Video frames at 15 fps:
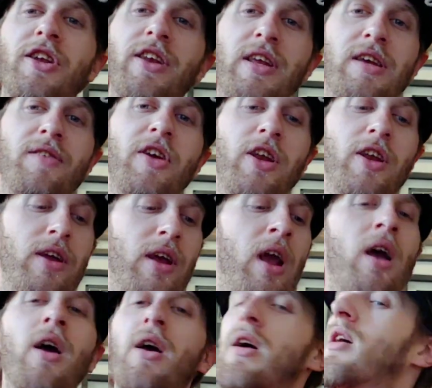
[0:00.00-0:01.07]
DVD
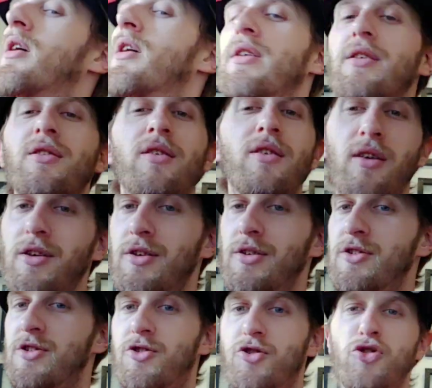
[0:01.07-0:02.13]

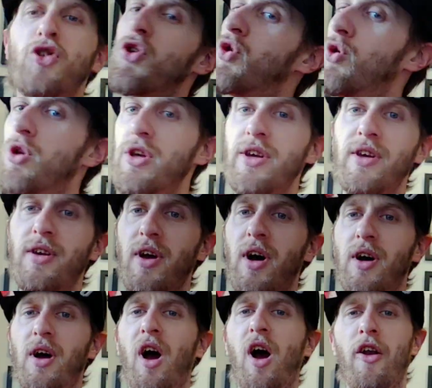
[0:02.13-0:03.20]
is truly
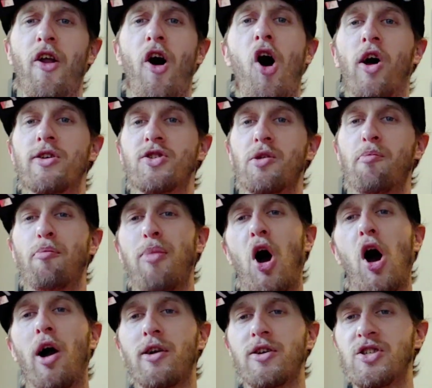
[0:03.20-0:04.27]
an awesome
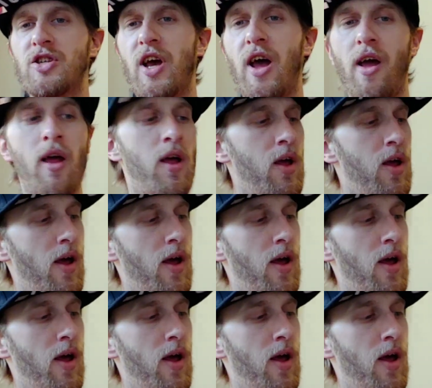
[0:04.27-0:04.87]
box set.